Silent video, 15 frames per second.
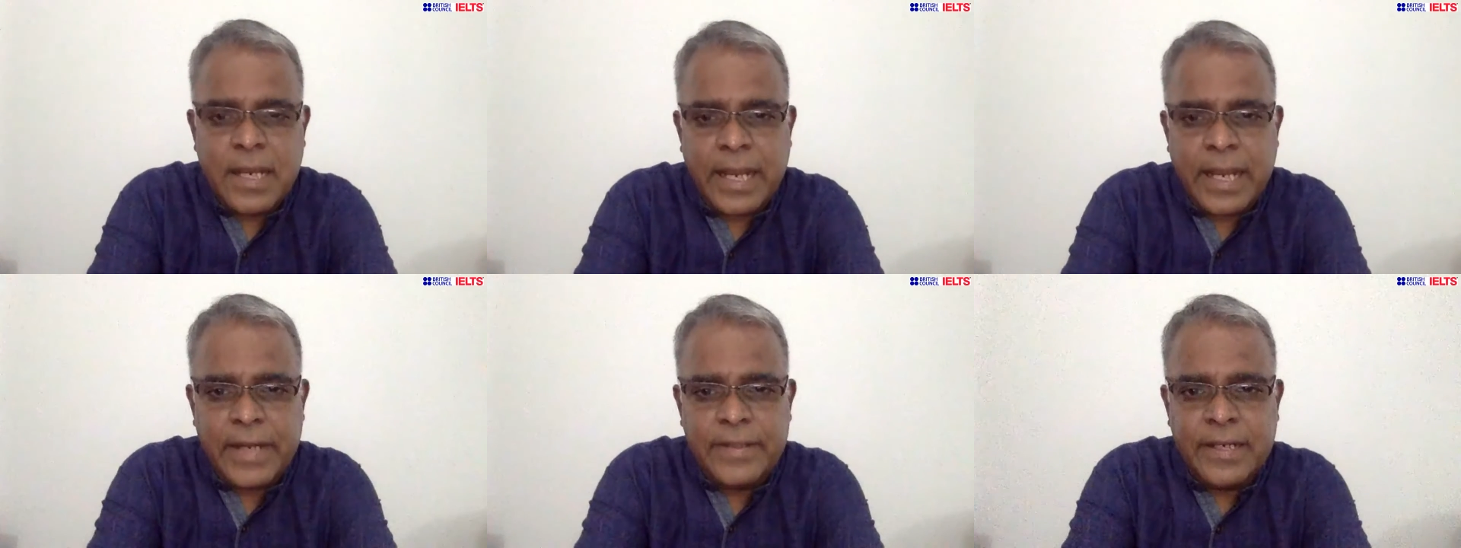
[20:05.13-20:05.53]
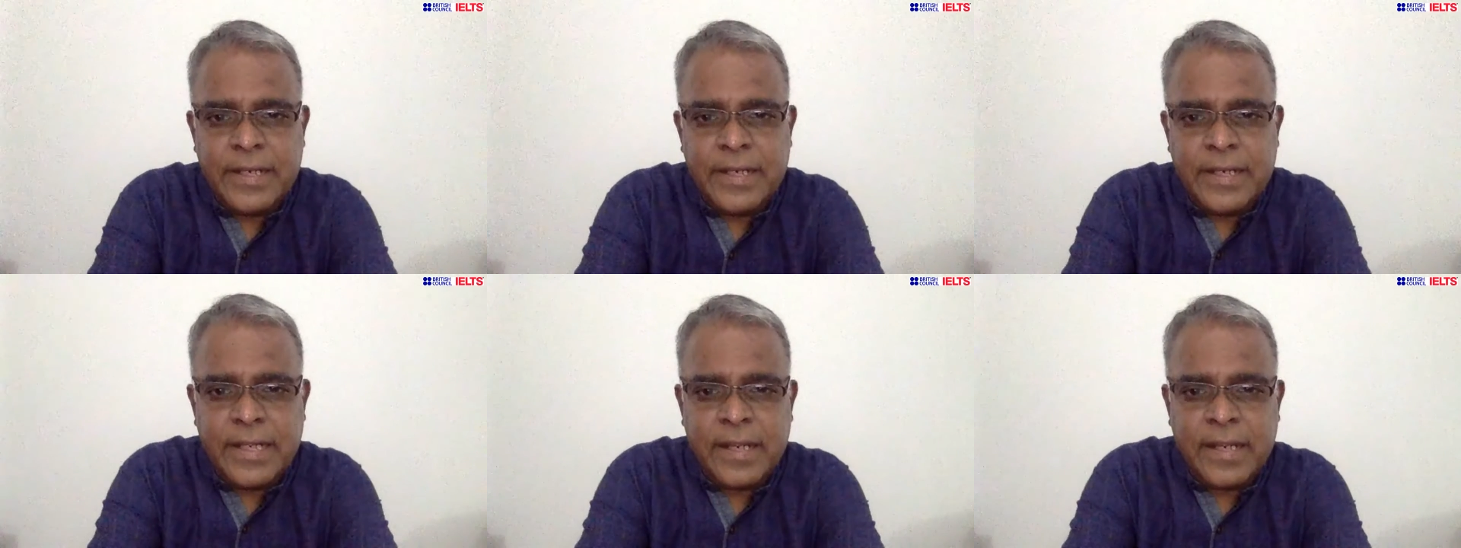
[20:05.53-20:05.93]
and
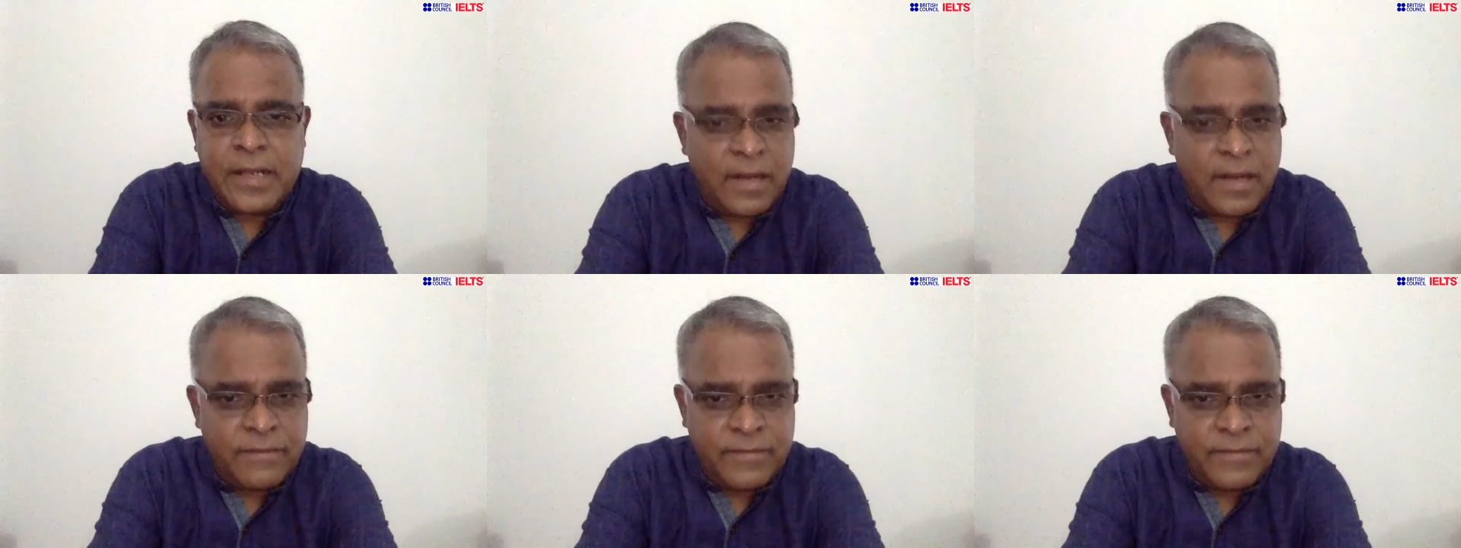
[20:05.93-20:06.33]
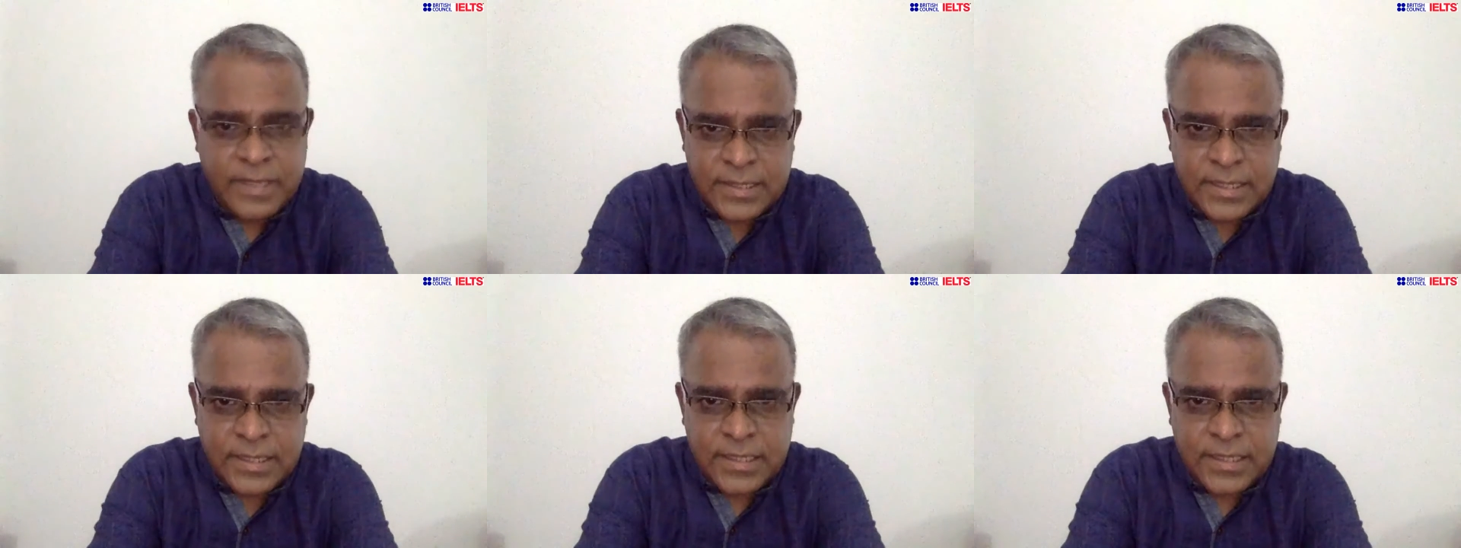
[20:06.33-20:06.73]
then again, after
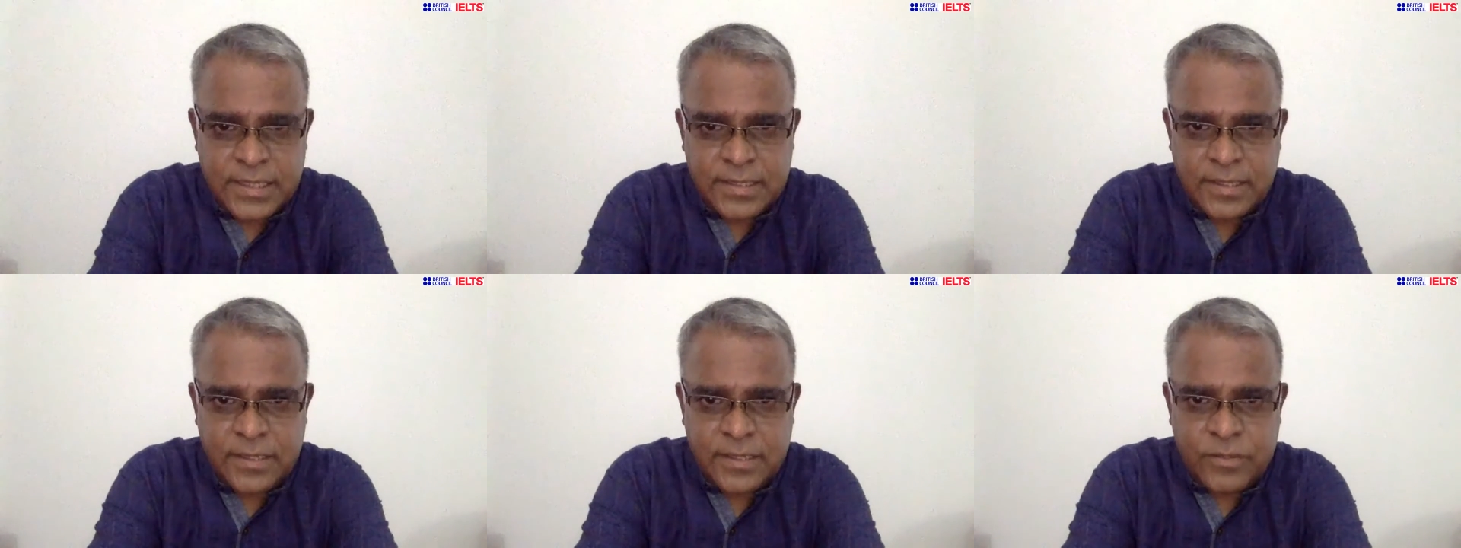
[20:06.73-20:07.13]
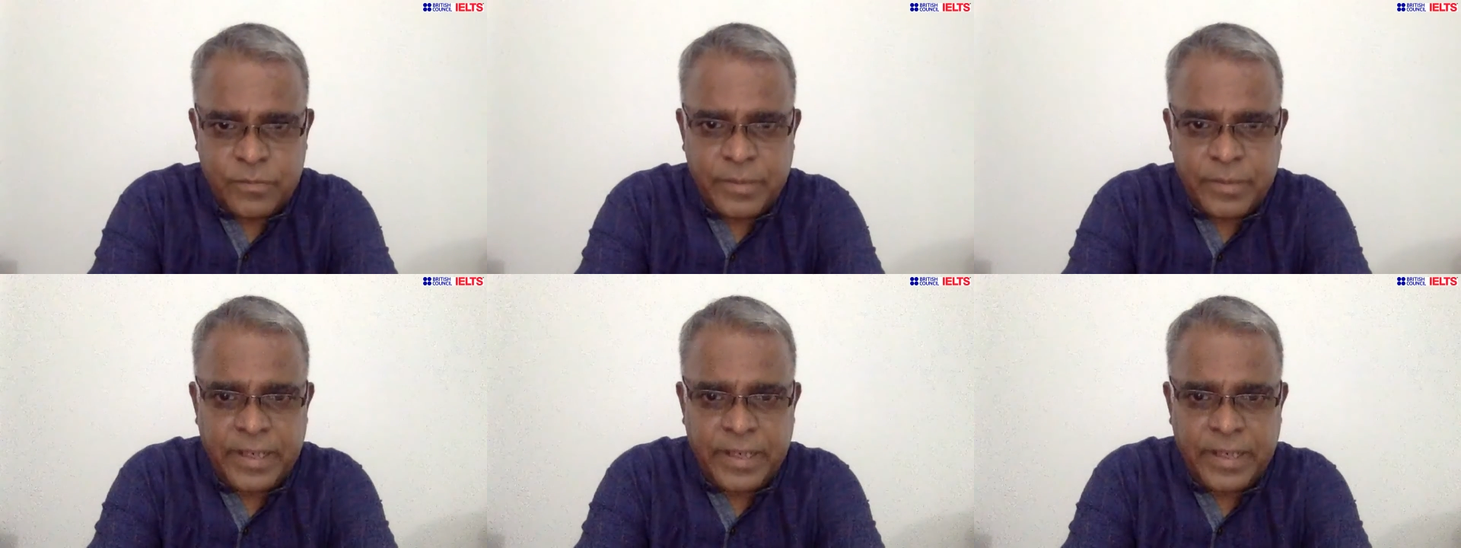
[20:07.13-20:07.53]
discussing in two
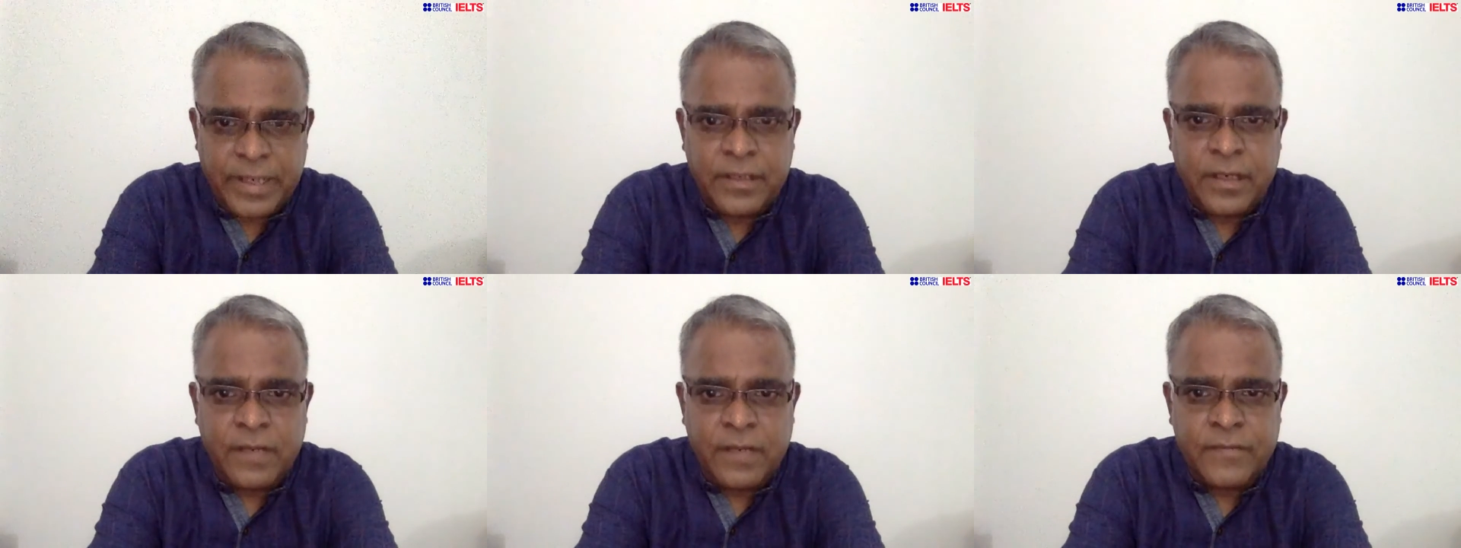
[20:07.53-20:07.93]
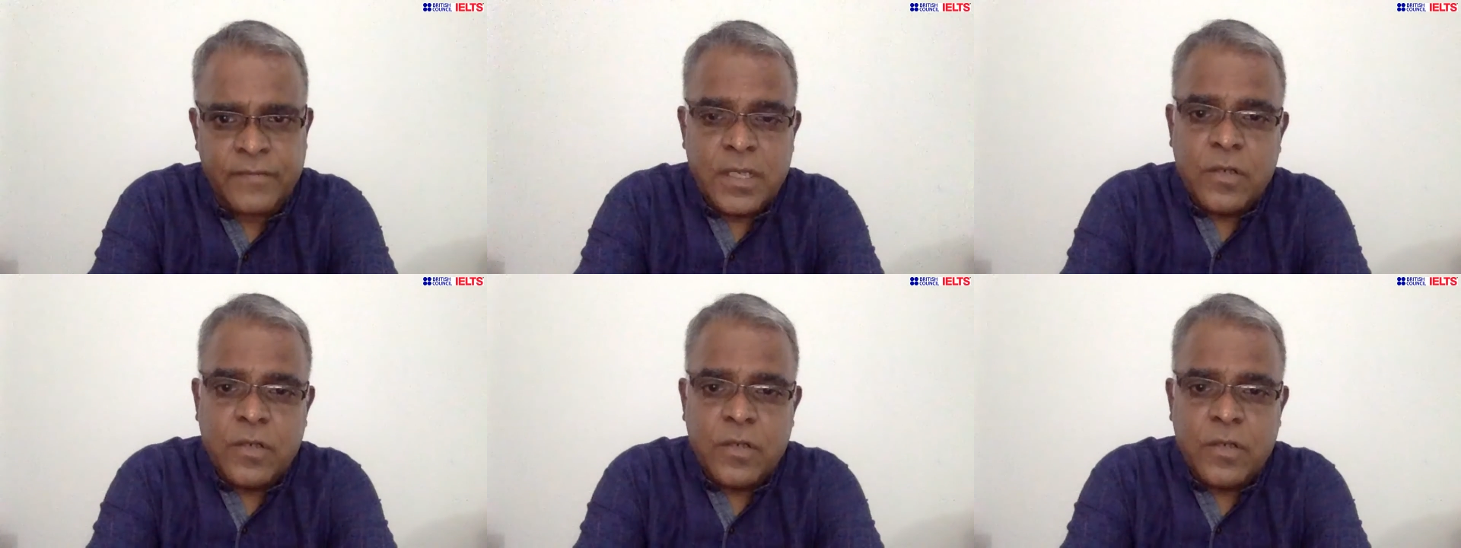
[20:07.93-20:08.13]
paragraphs,